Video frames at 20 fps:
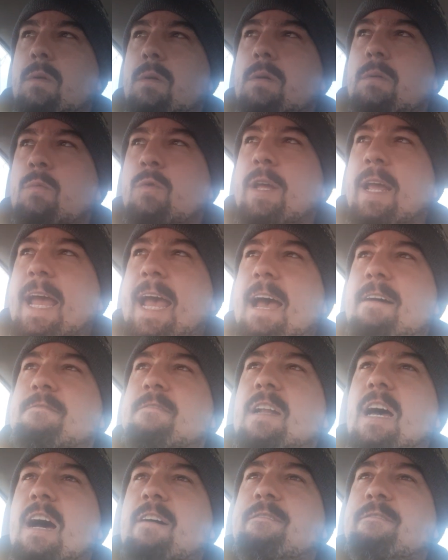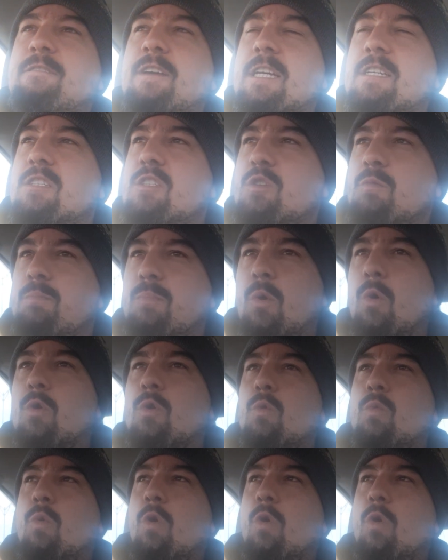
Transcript: we have not fixed the border